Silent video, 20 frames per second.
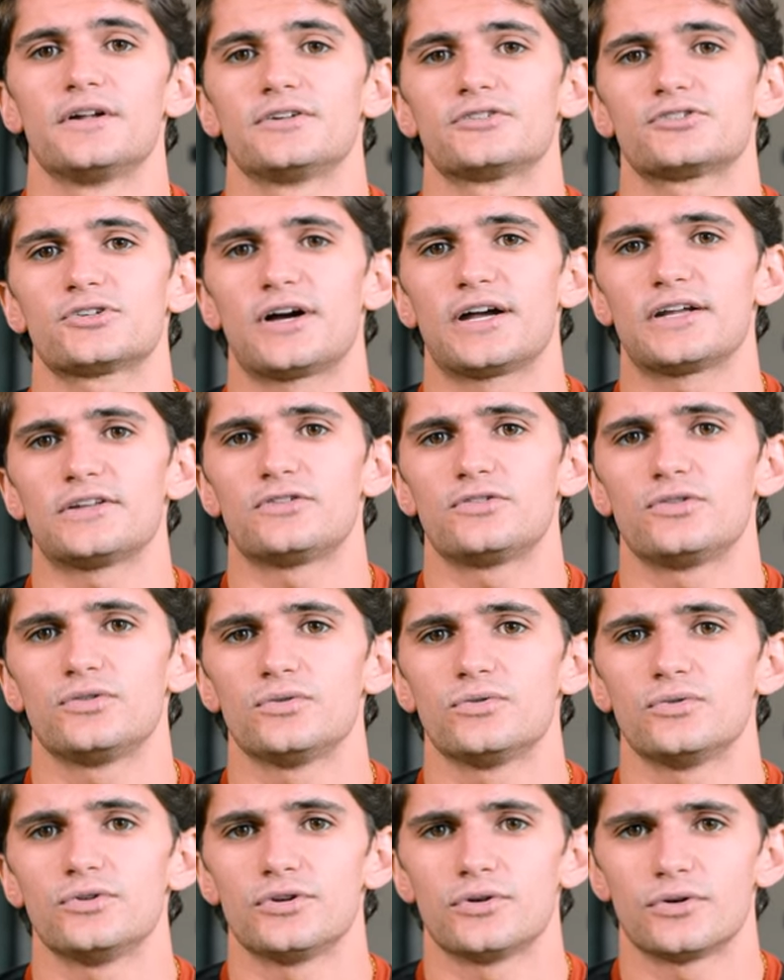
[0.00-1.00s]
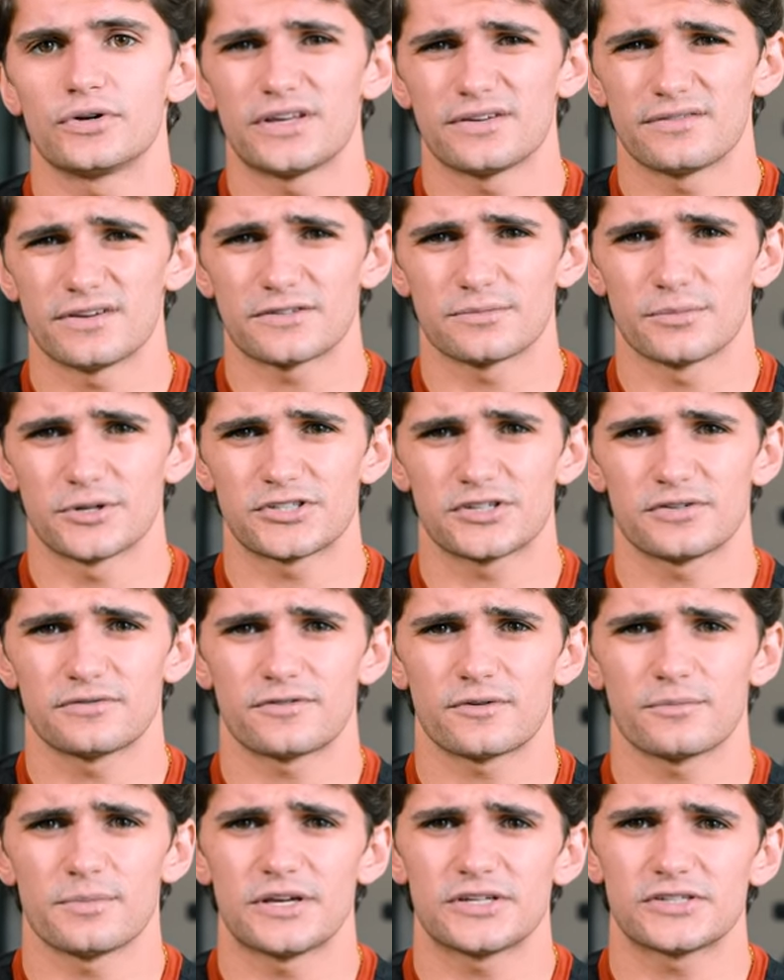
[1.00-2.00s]
trying to you know give as much
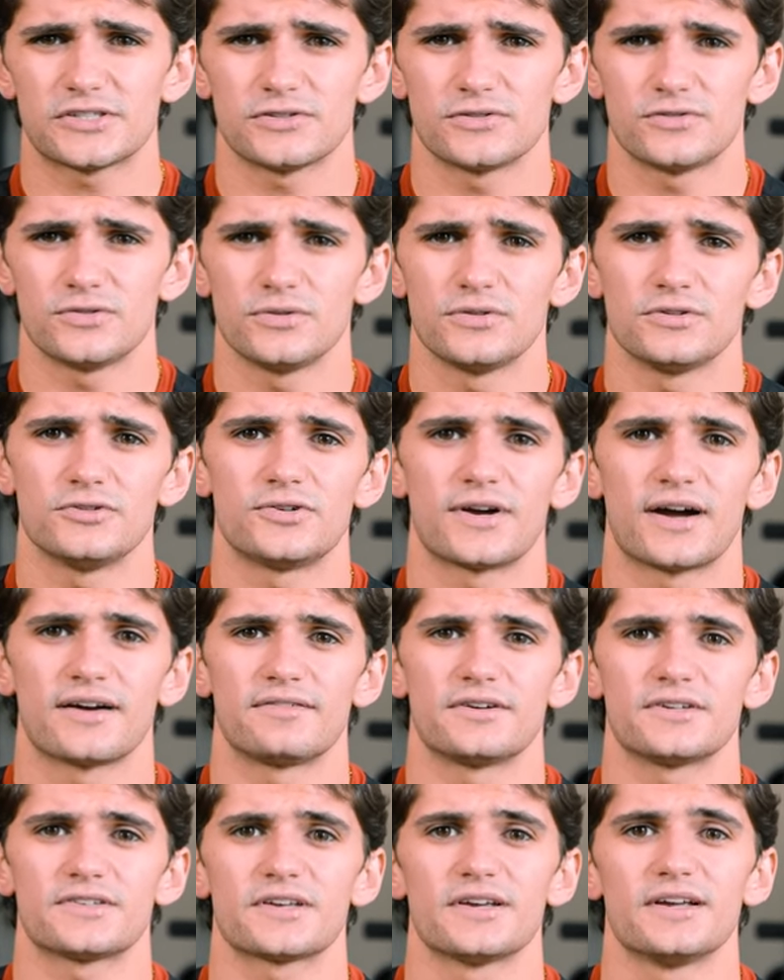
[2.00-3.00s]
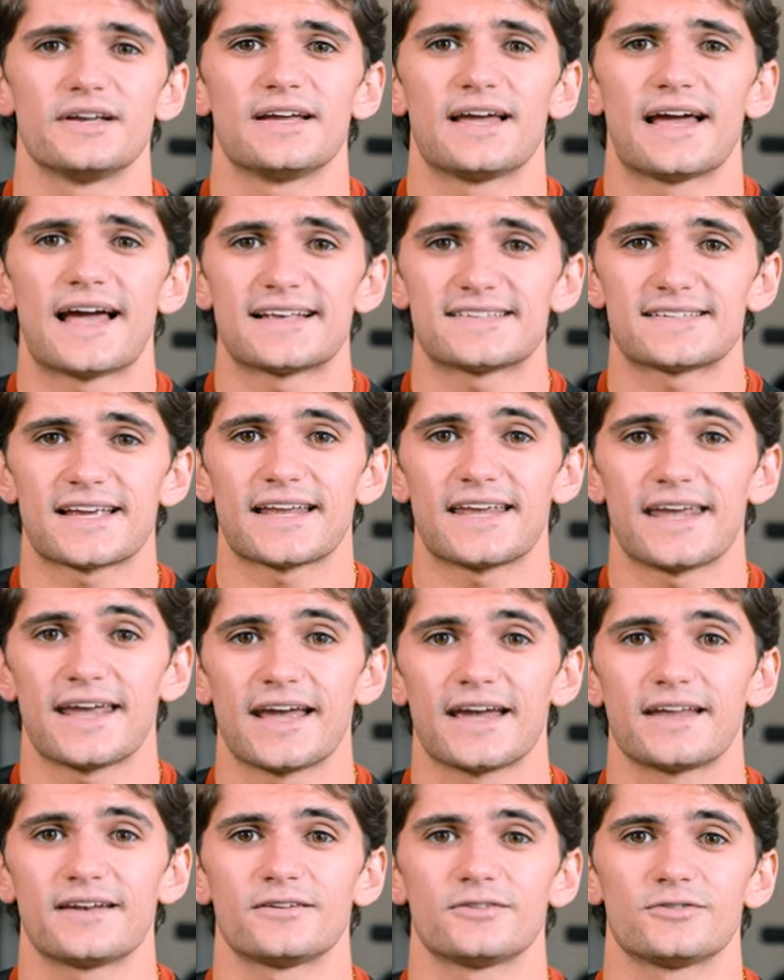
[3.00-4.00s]
information to the drivers as I
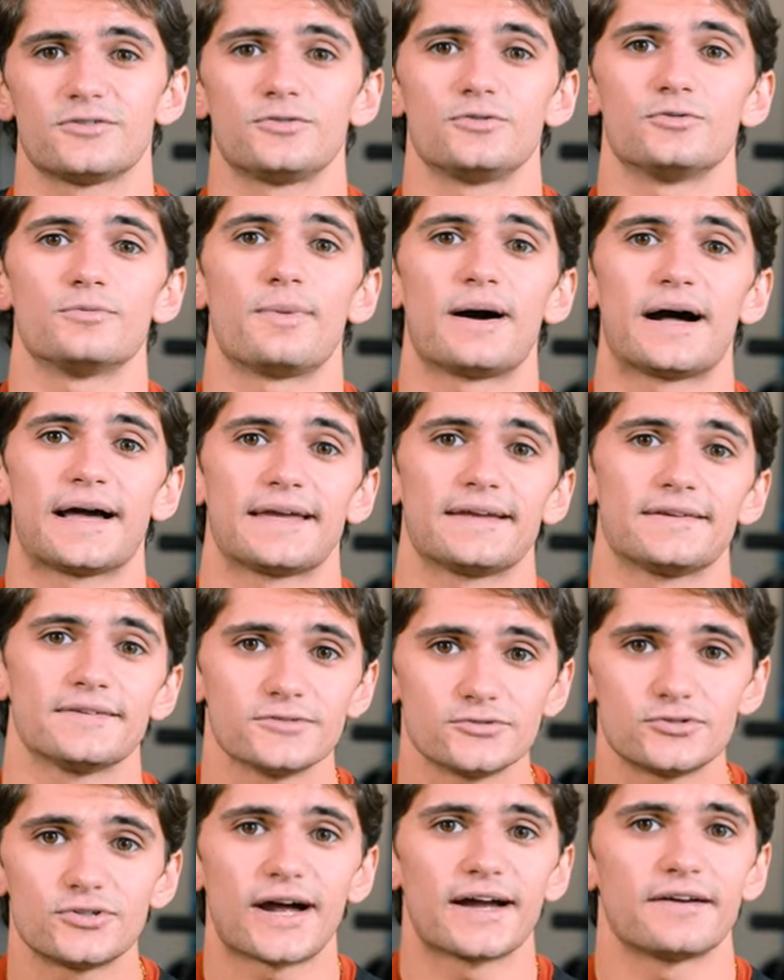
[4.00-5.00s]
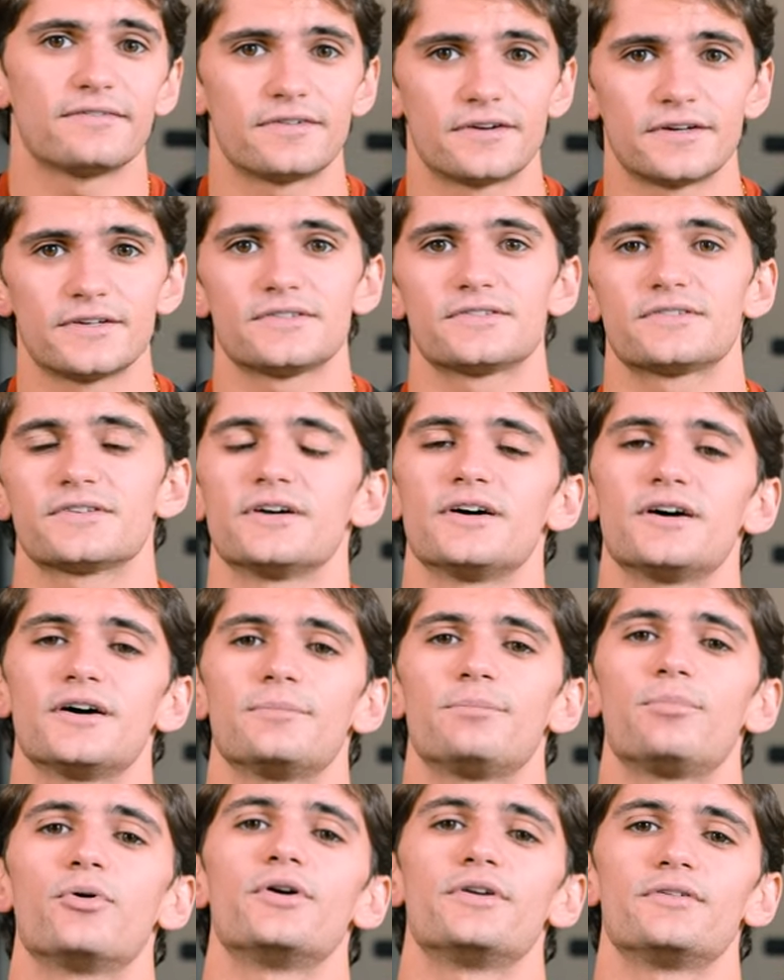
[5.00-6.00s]
can through my driver's uh,
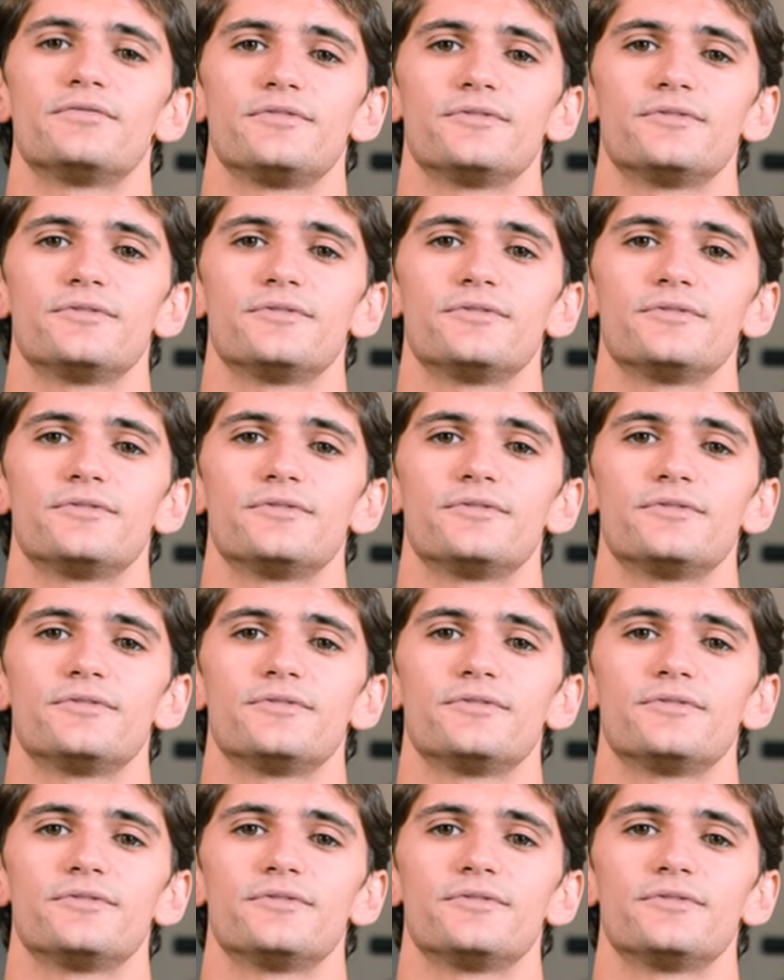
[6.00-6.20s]
point of